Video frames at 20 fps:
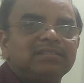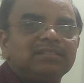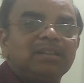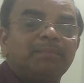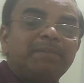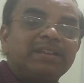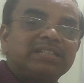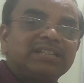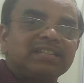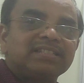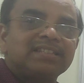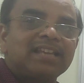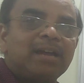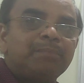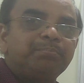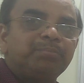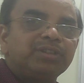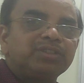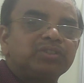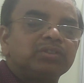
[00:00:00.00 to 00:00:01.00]
The best
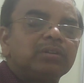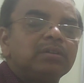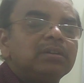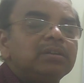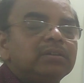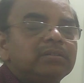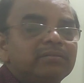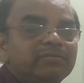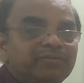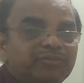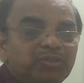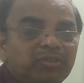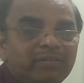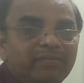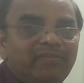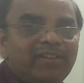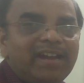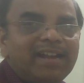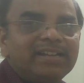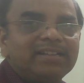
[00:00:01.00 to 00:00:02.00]
examples: wool
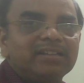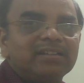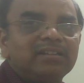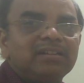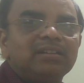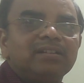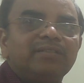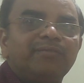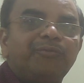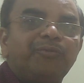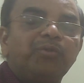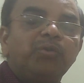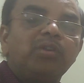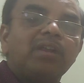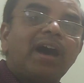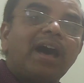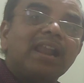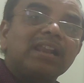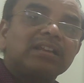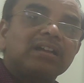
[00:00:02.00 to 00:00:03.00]
fat, wool
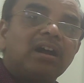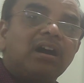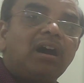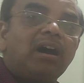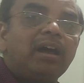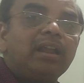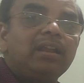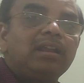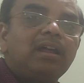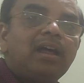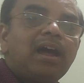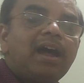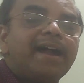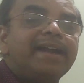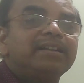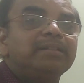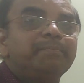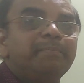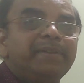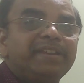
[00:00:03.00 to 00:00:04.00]
alcohol,
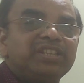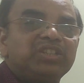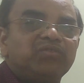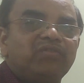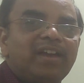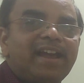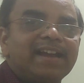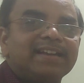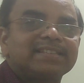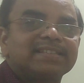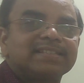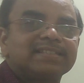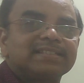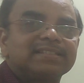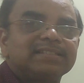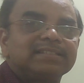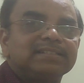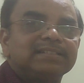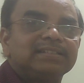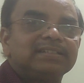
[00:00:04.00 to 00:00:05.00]
and
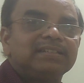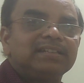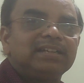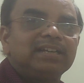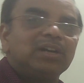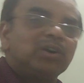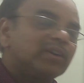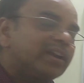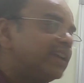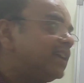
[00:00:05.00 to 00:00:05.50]
beeswax. Okay.